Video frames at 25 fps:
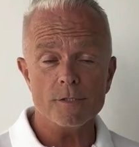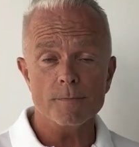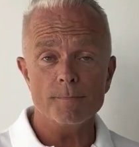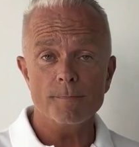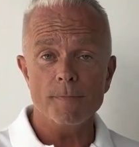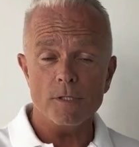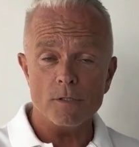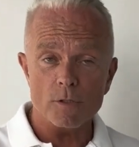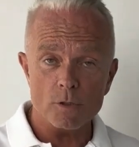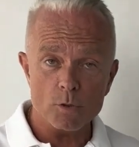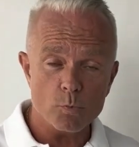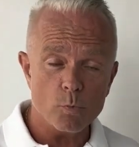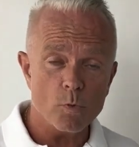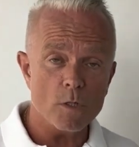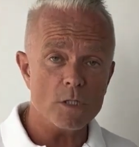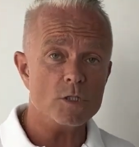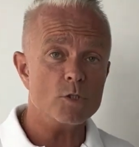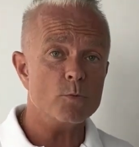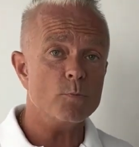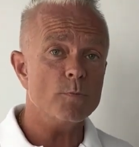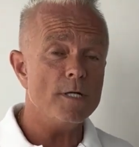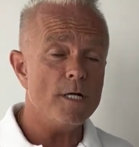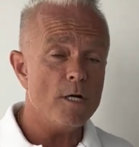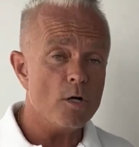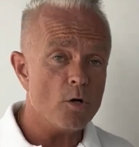because once
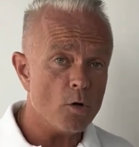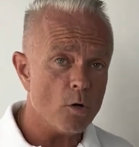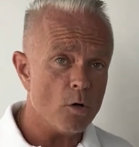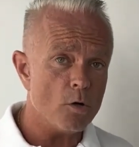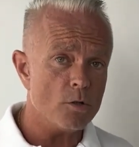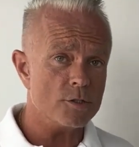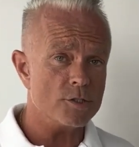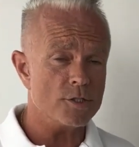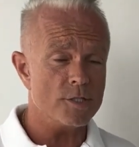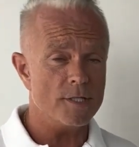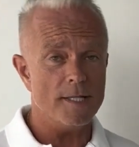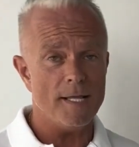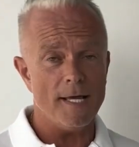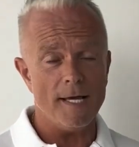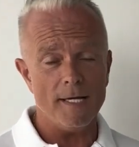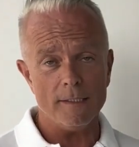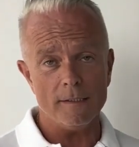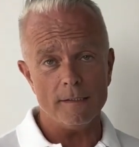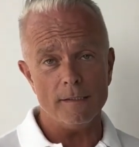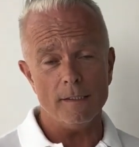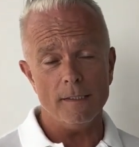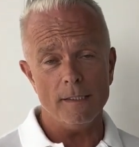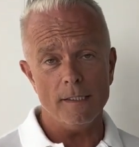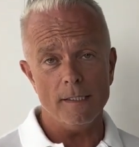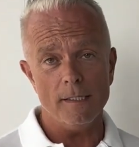we launch
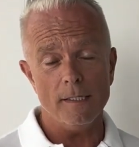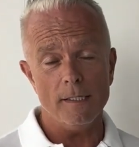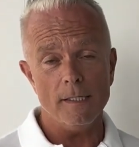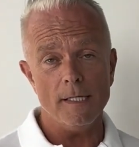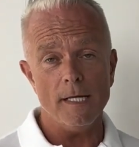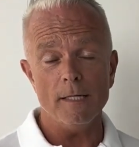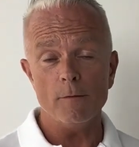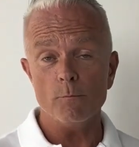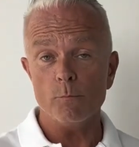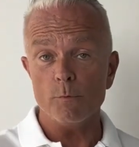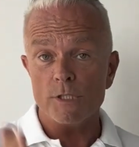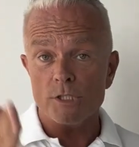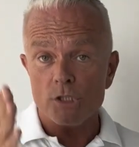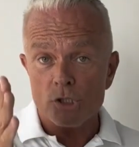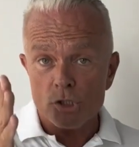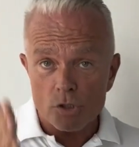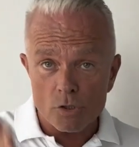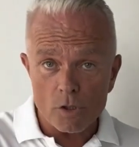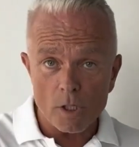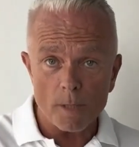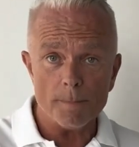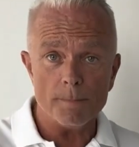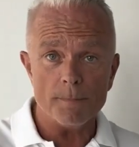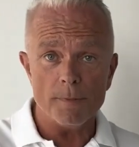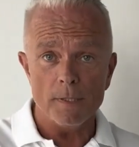that and we
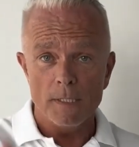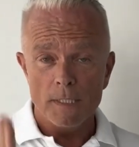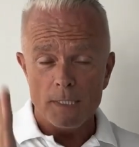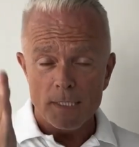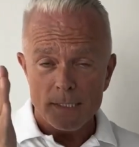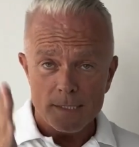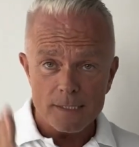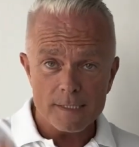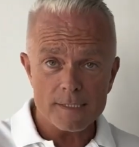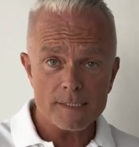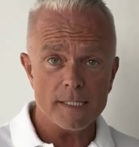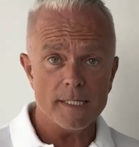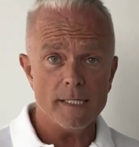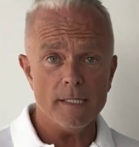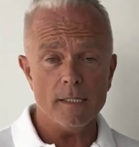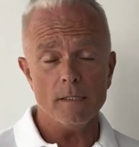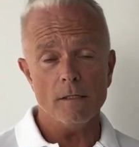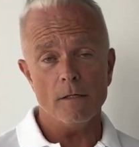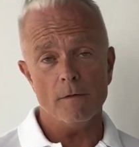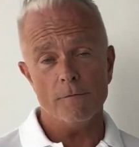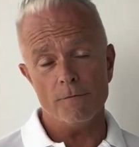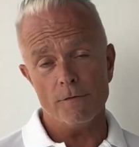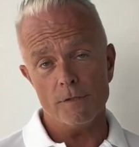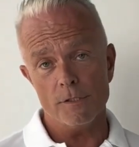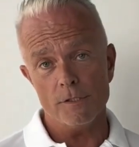stop the sale
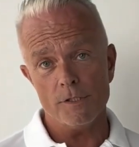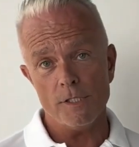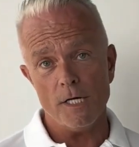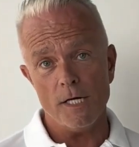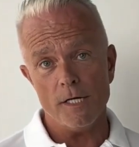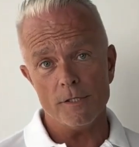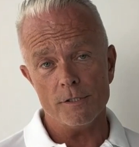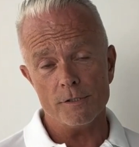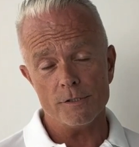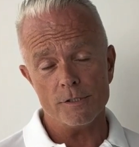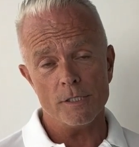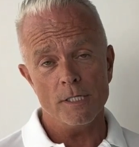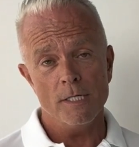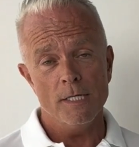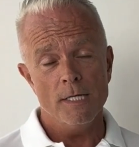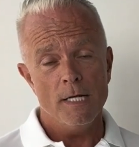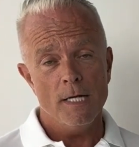of the shares,